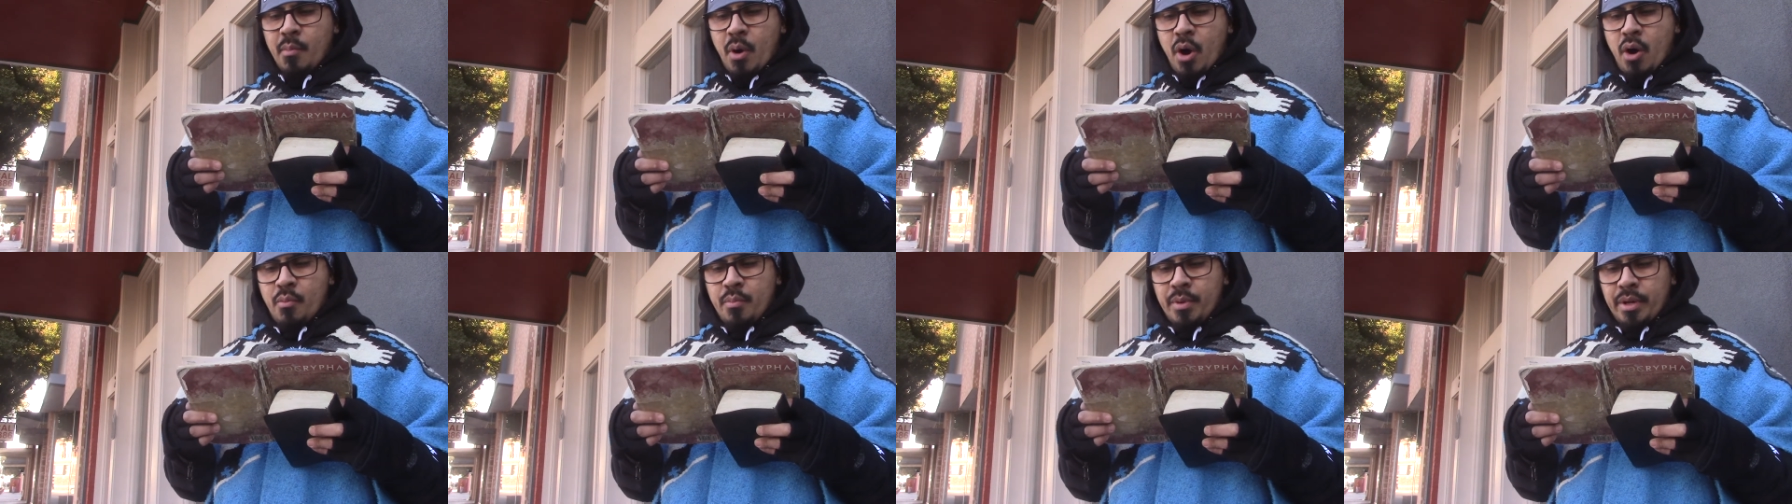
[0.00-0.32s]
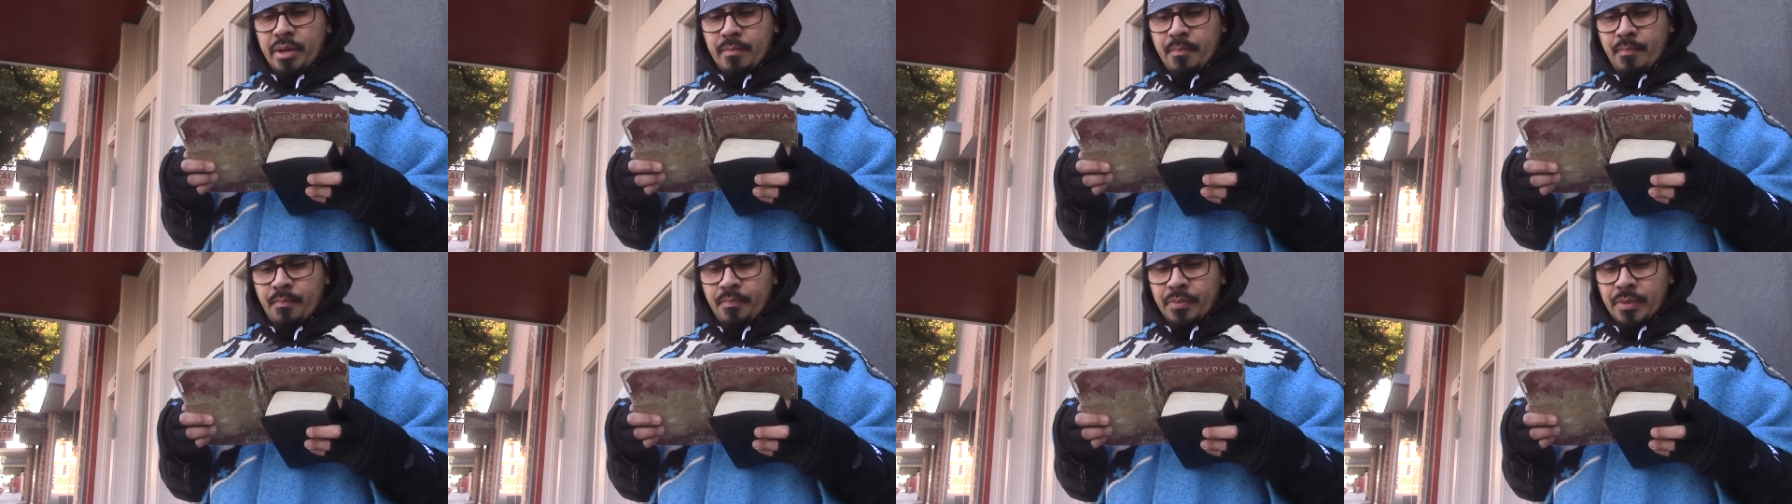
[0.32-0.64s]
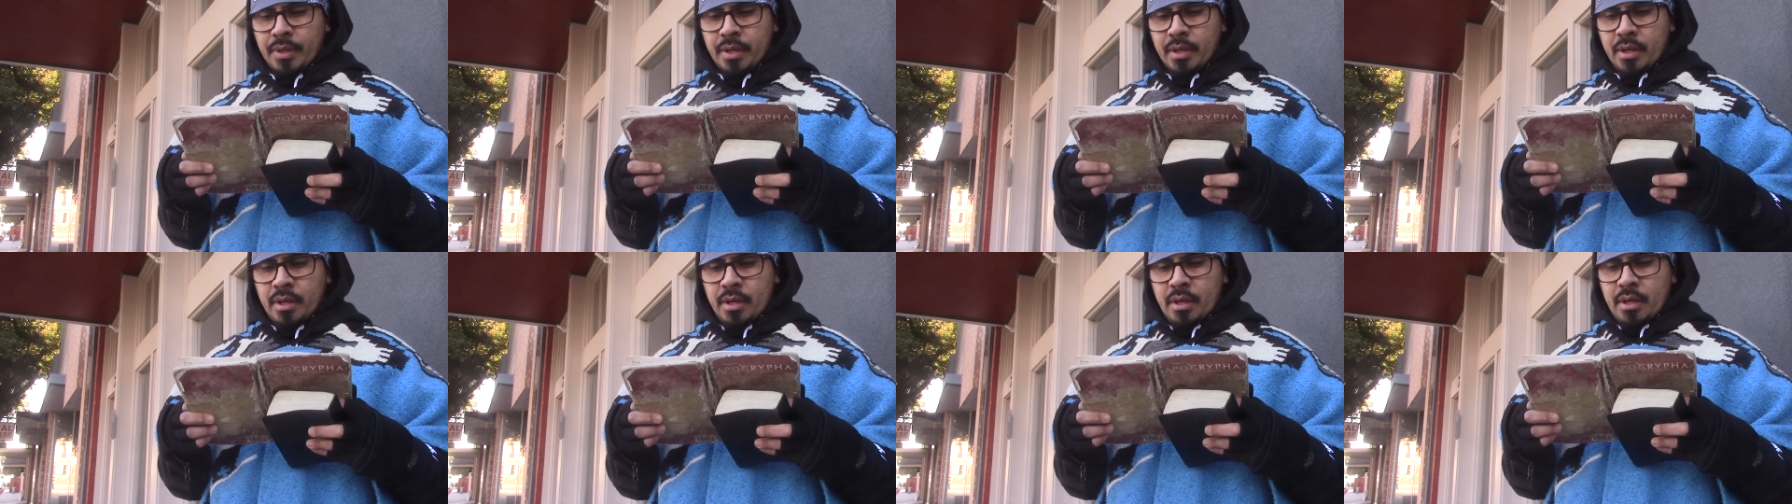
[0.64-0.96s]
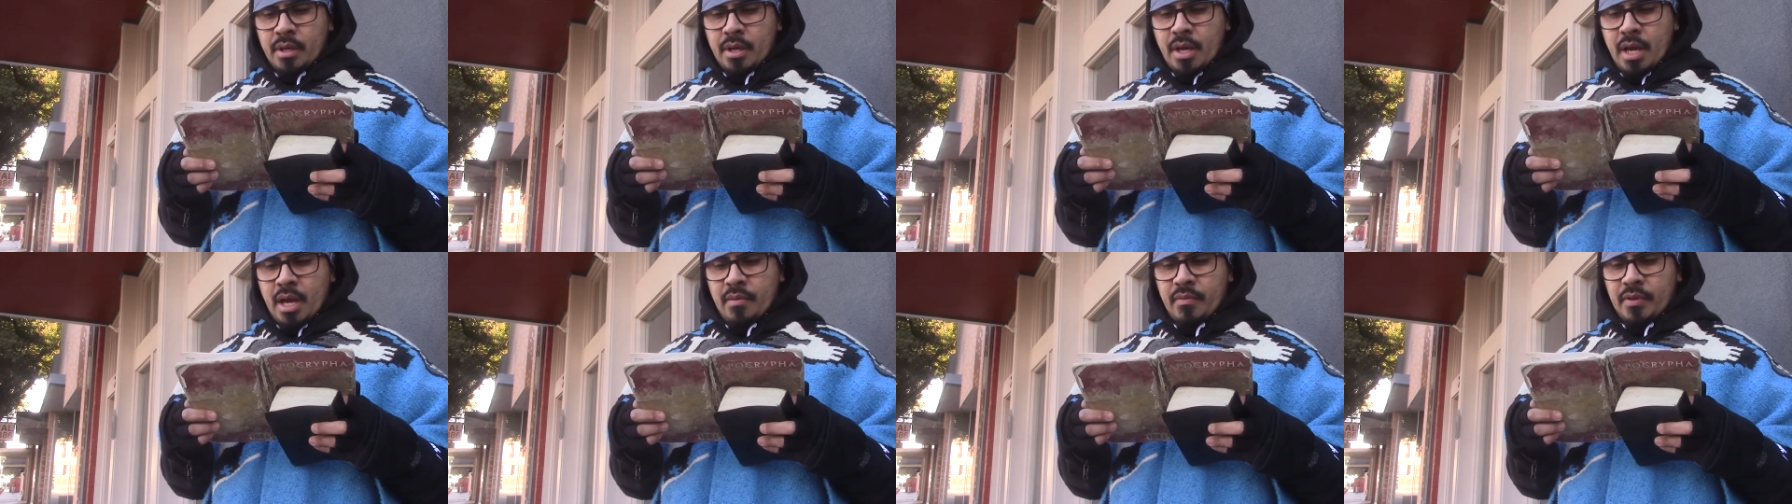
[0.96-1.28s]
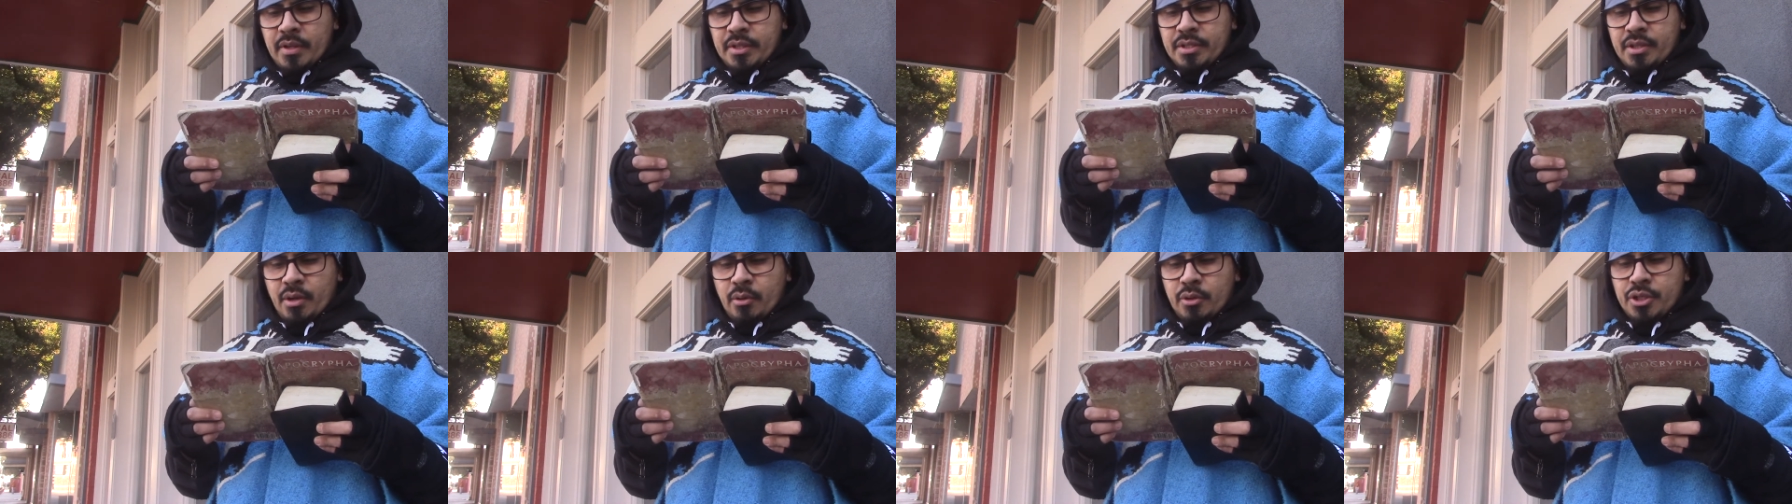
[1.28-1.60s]
moment.
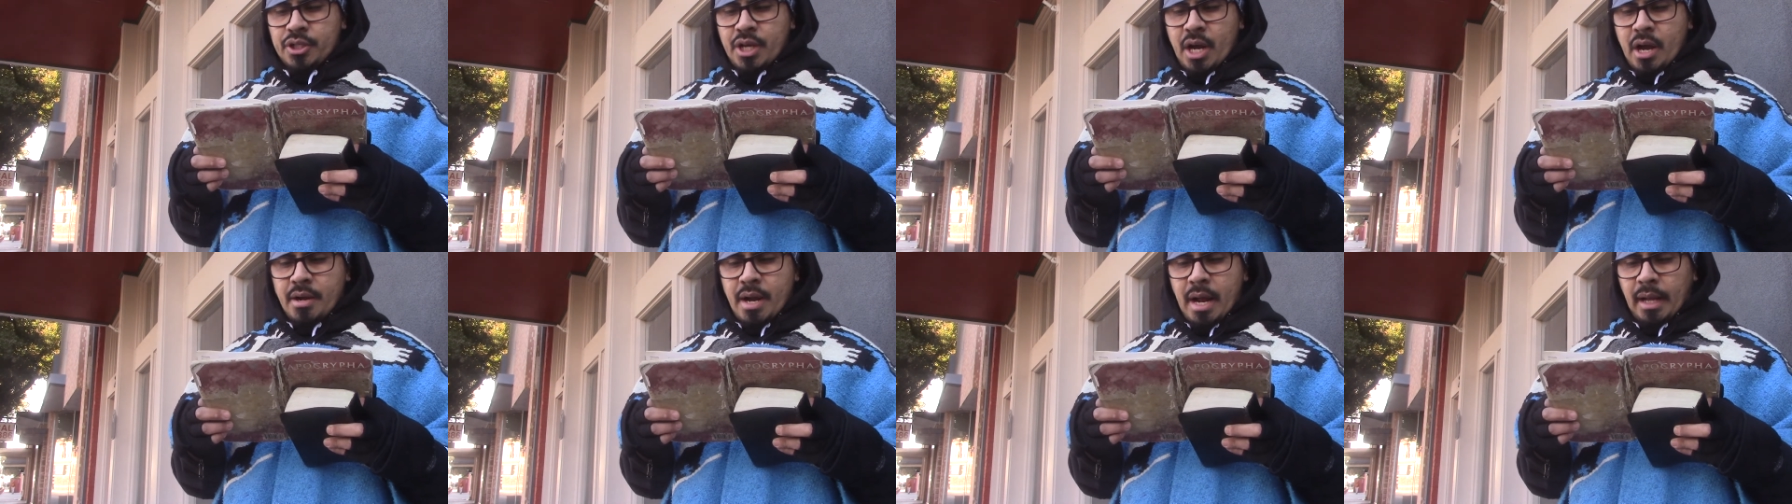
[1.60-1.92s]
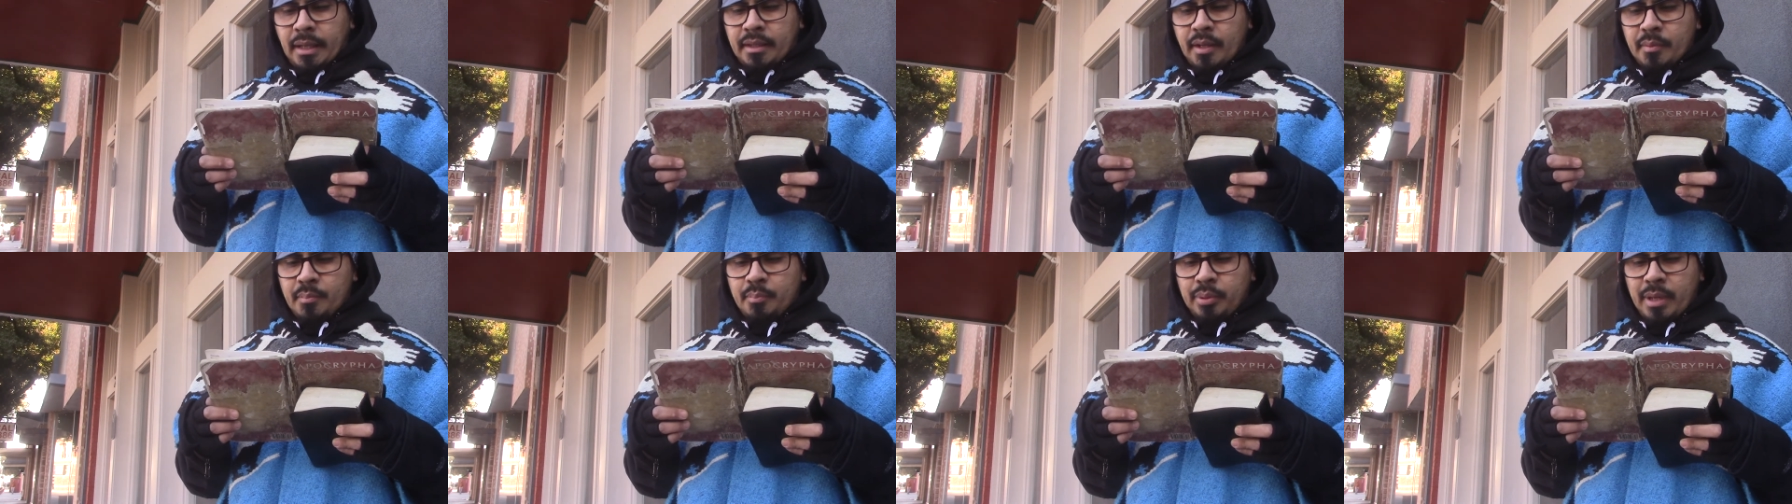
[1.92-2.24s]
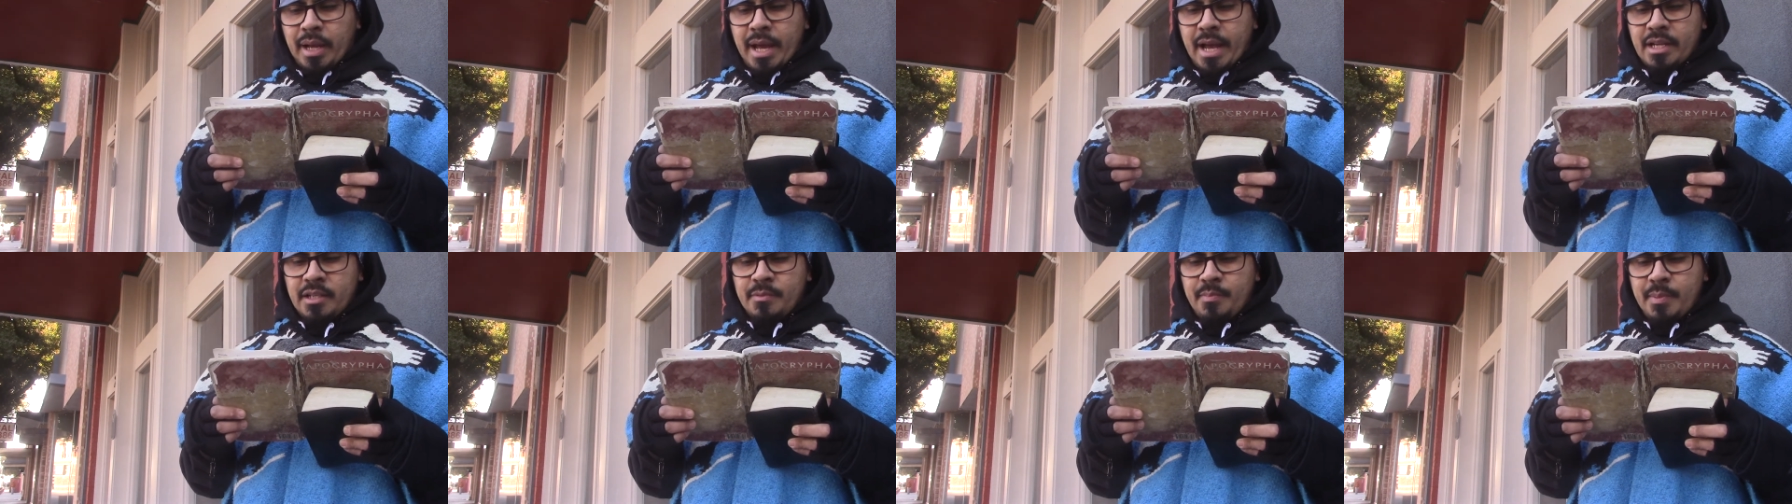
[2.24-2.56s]
Even so shall not the plagues